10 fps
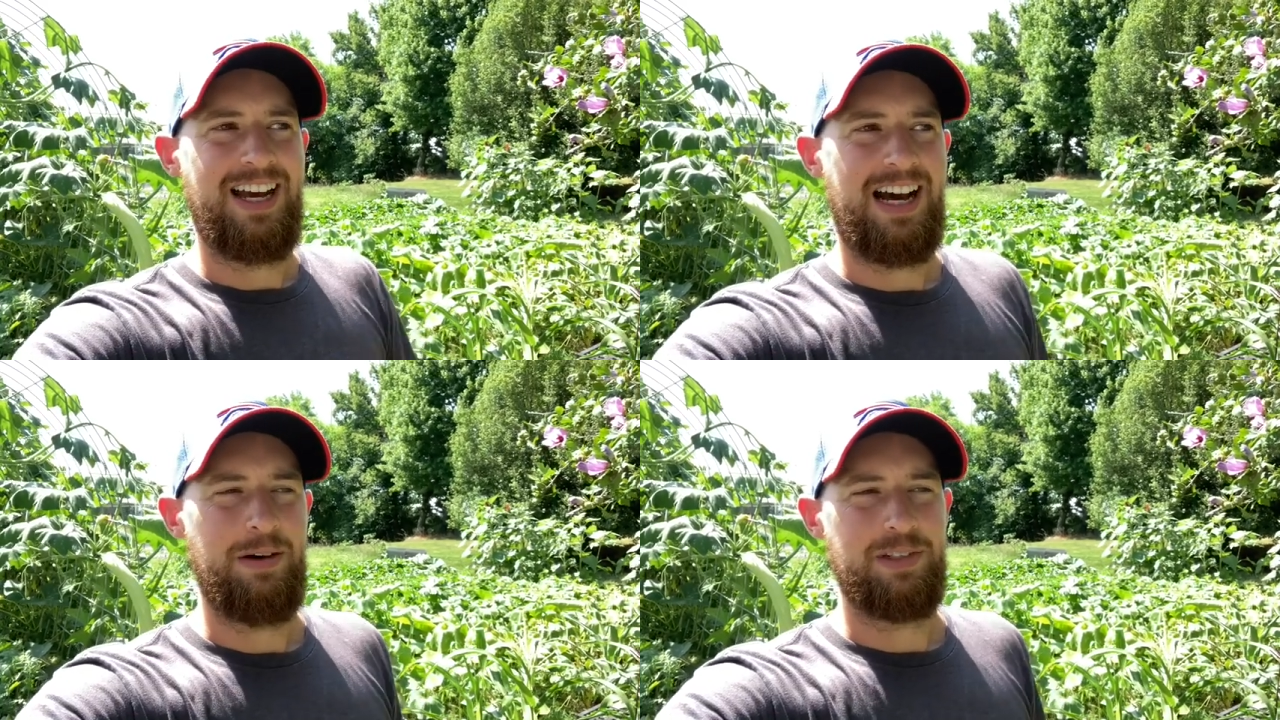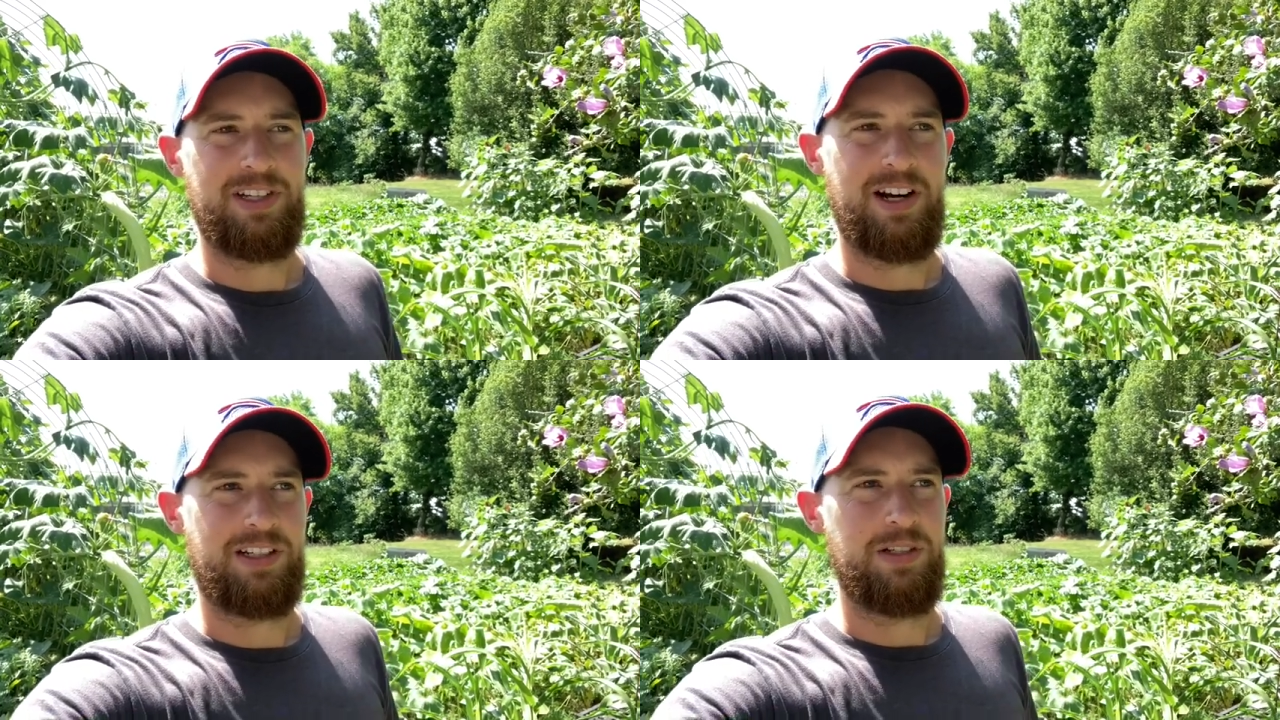I will
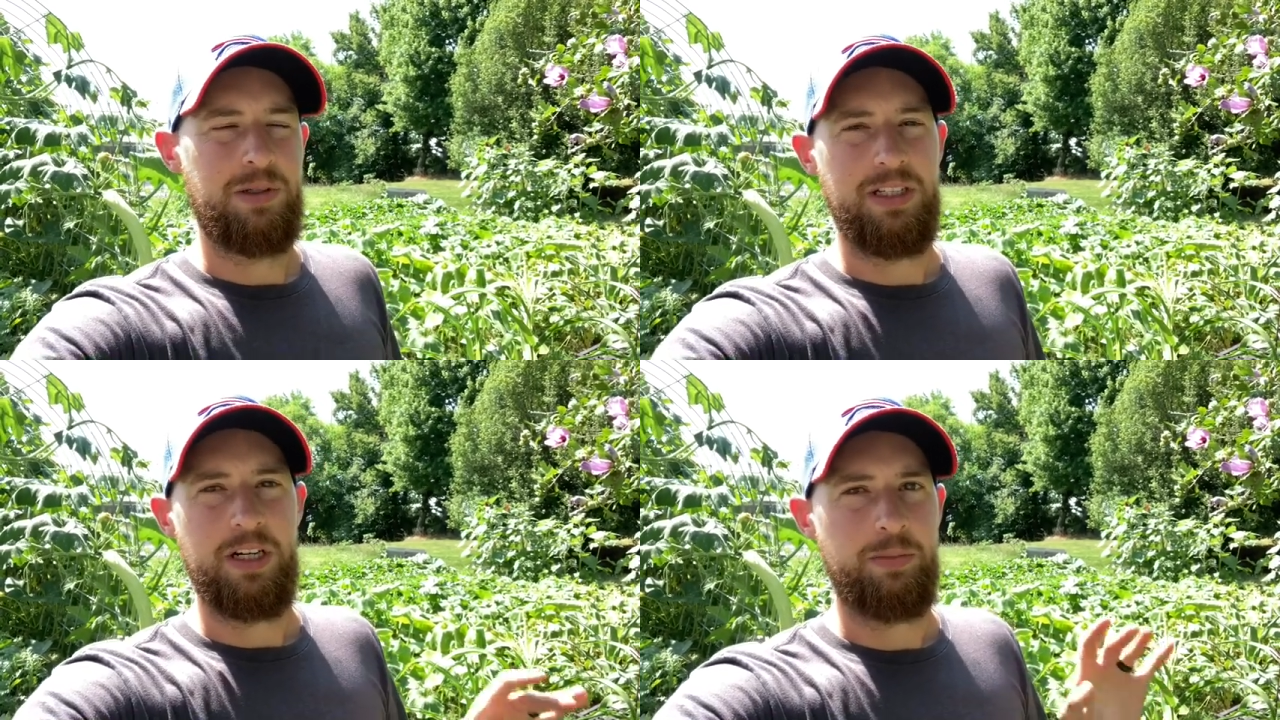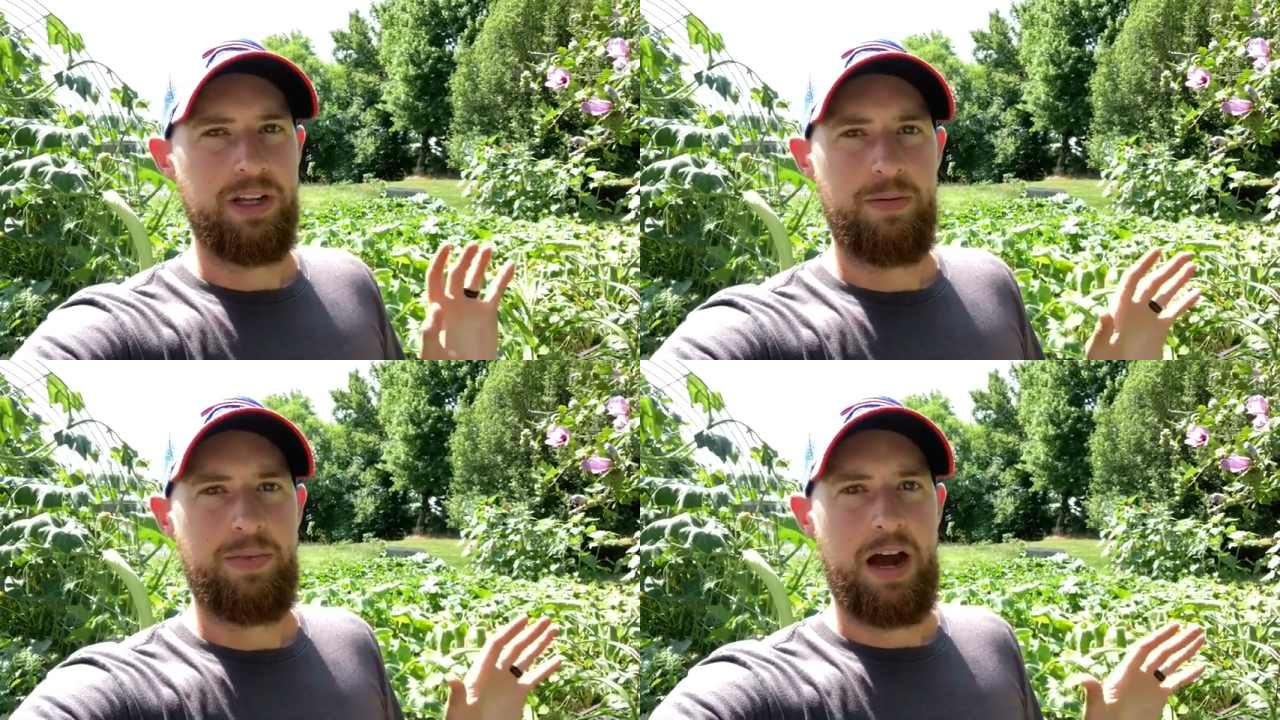talk to you a little
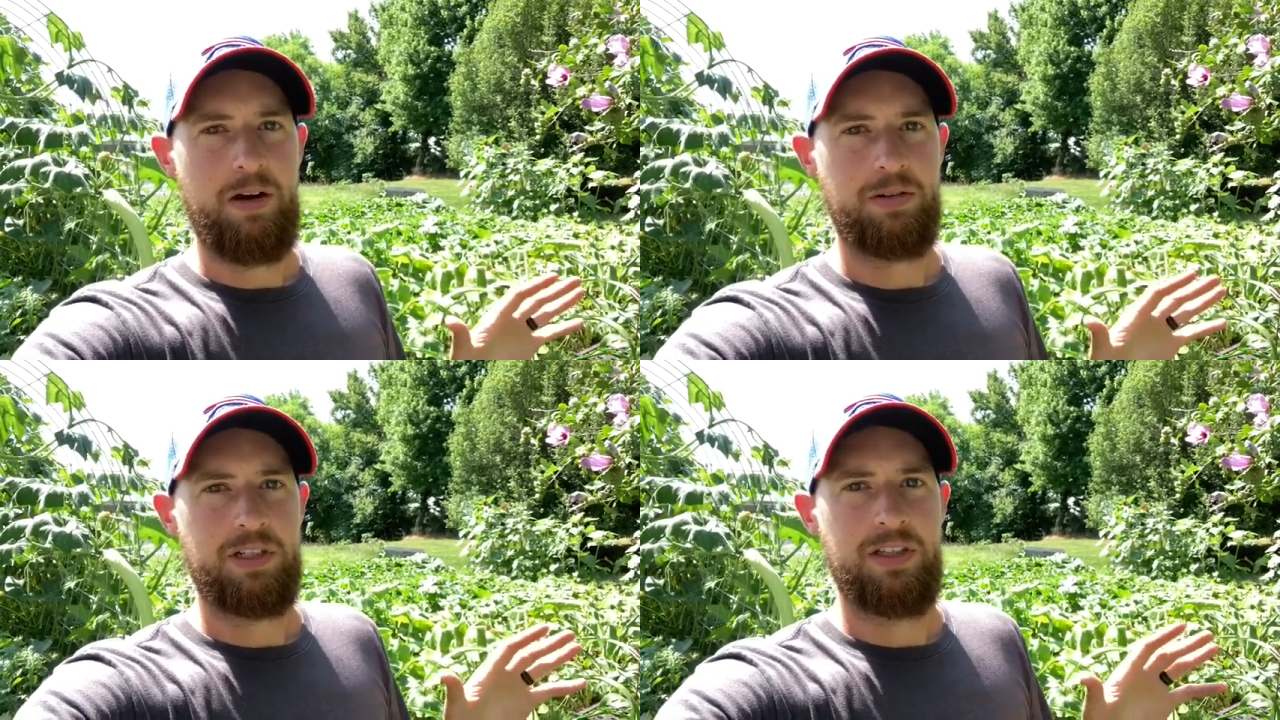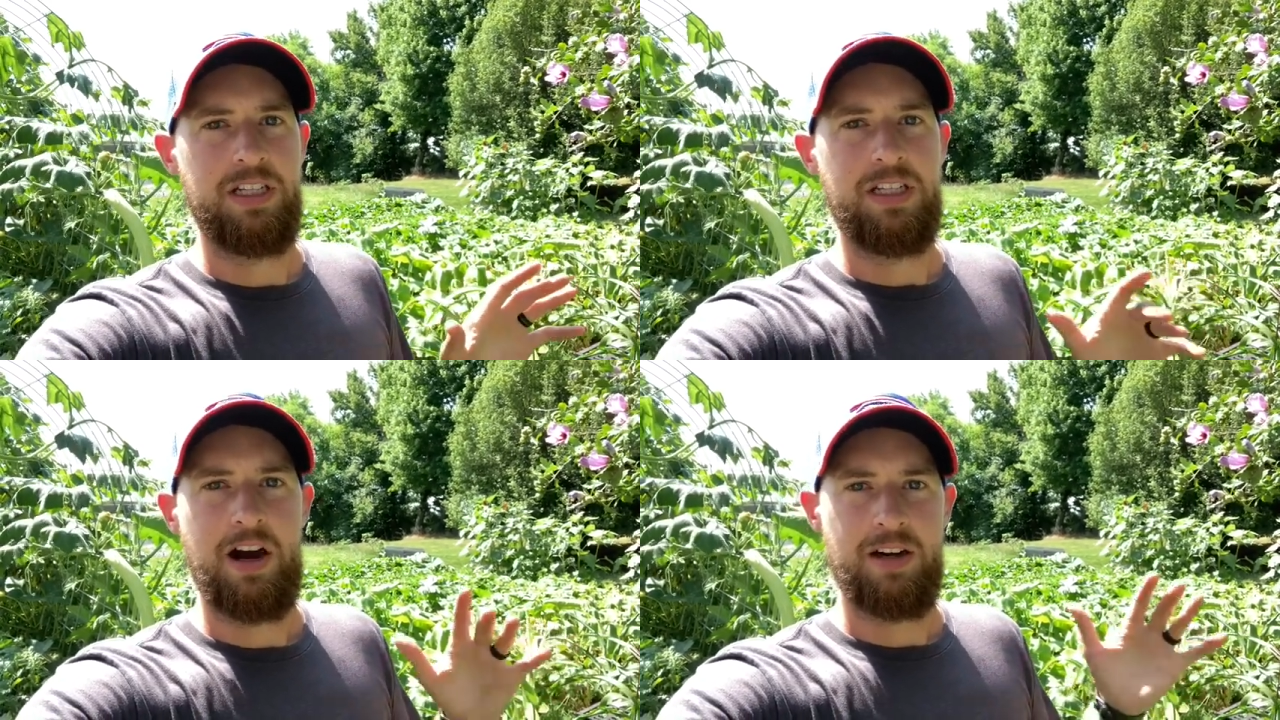bit about
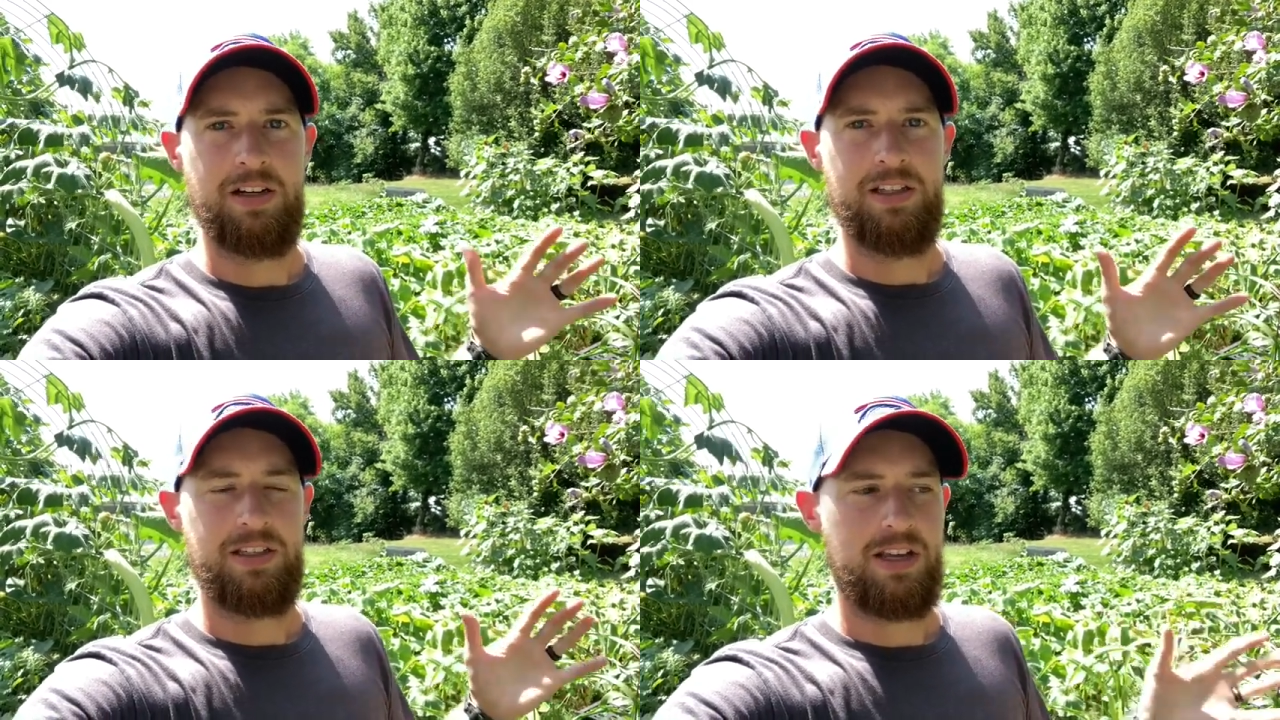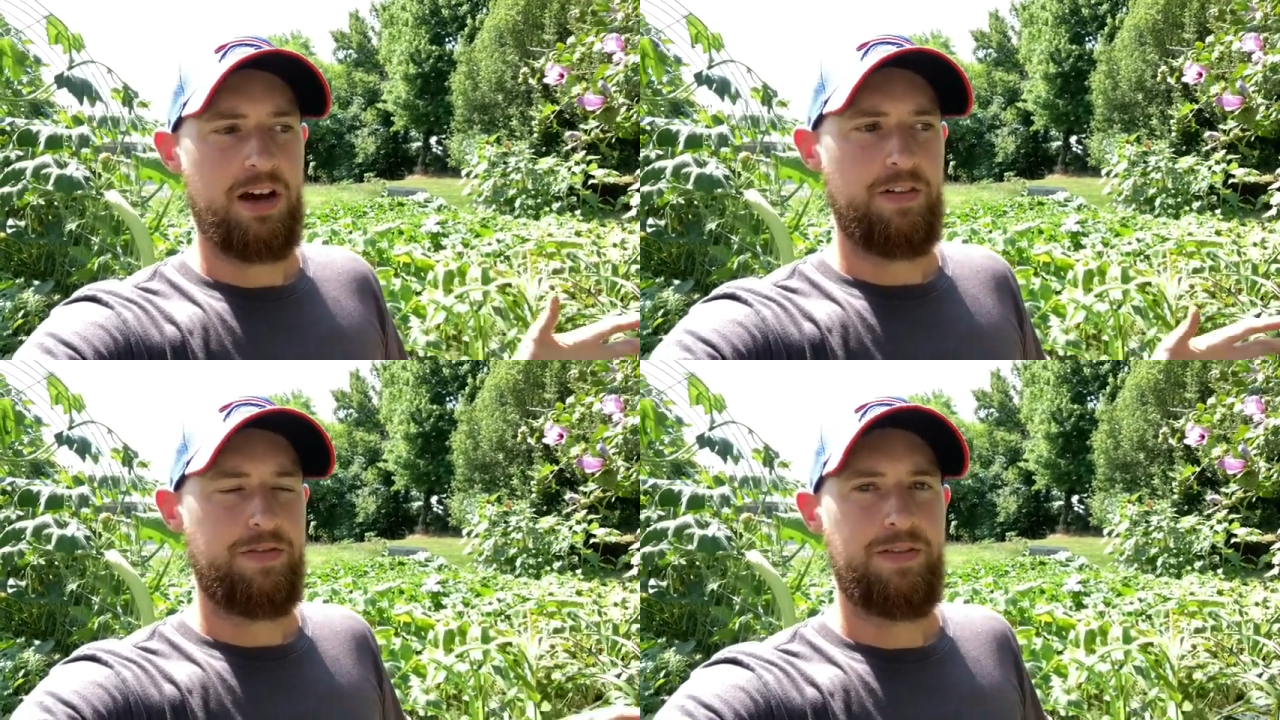the garden
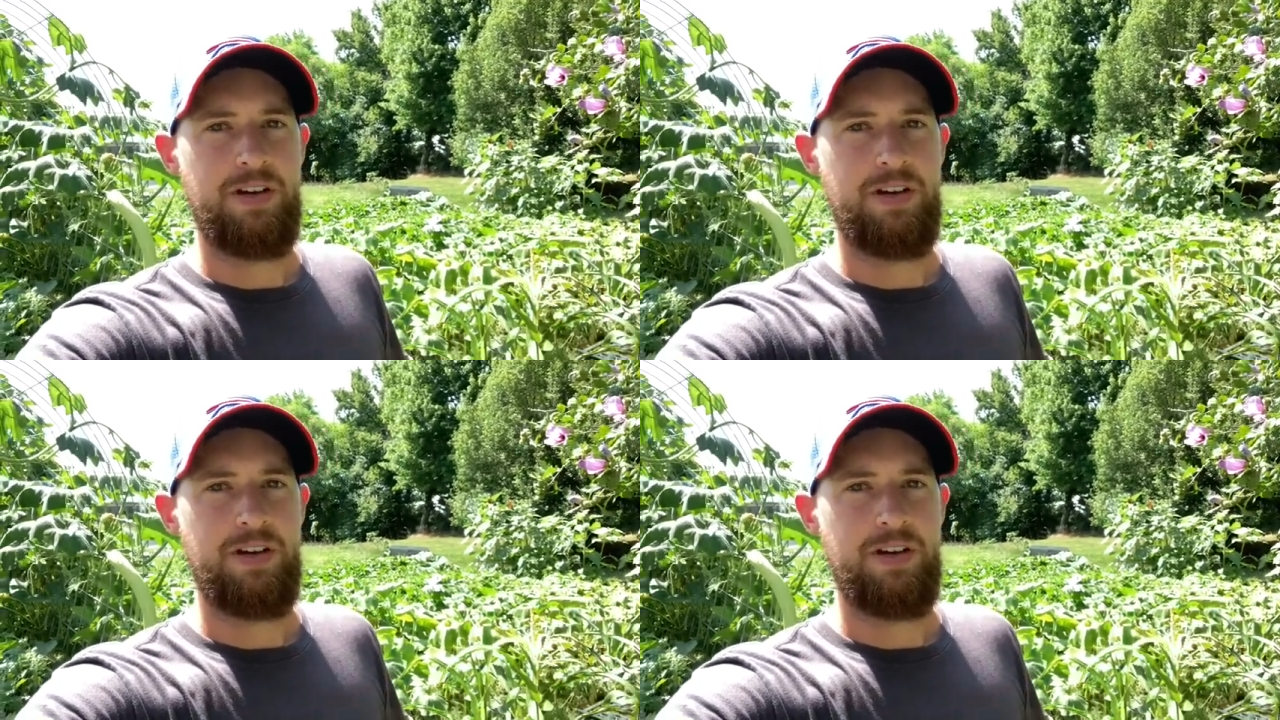itself,